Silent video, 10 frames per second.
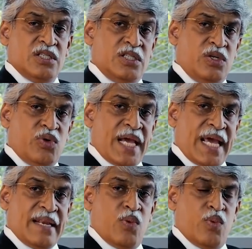See you
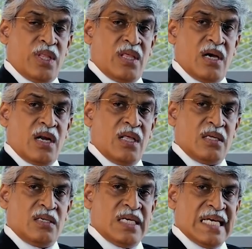again with
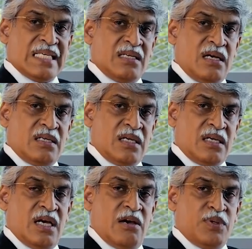another
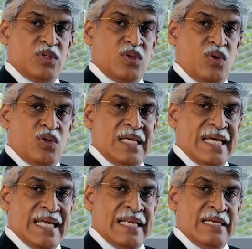exciting episode
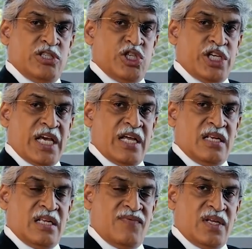in
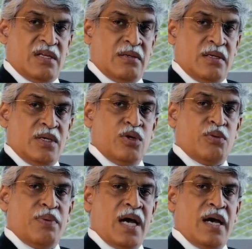GK TV.
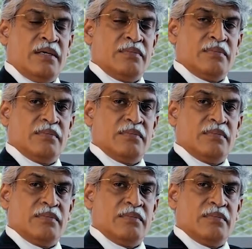Goodbye.